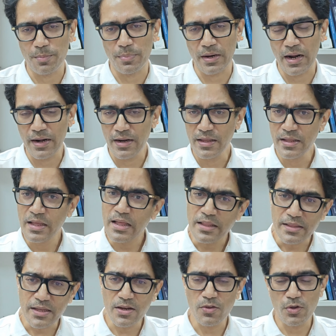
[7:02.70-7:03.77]
brand,
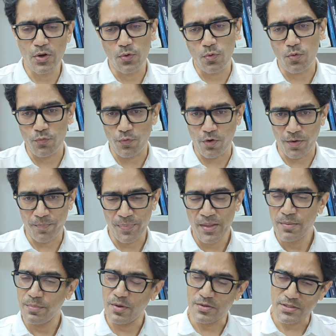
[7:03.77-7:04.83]
then you can go for,
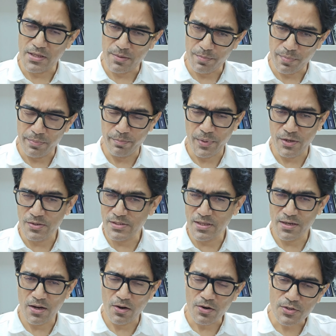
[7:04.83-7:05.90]
because
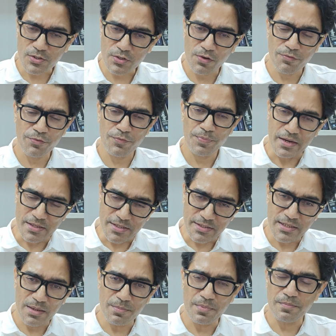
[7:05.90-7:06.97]
there are lots of
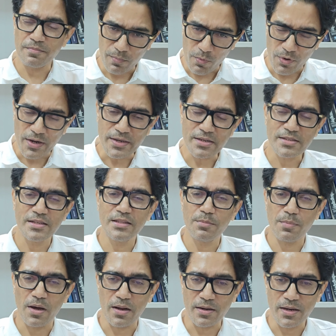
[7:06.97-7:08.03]
digital monitors in the
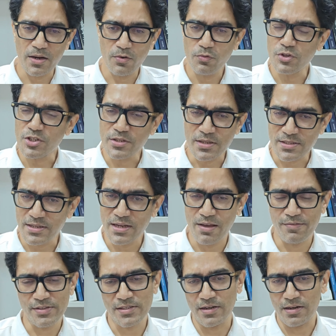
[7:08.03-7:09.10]
market which doesn't
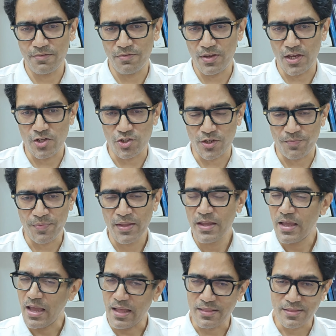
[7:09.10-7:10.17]
have a certification,
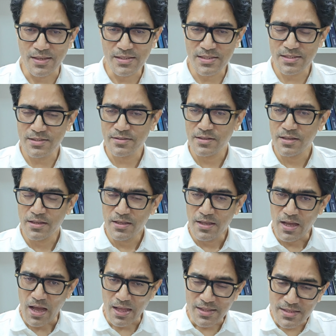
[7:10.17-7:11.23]
and these
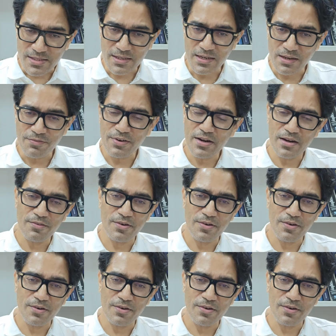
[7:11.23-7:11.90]
uncertified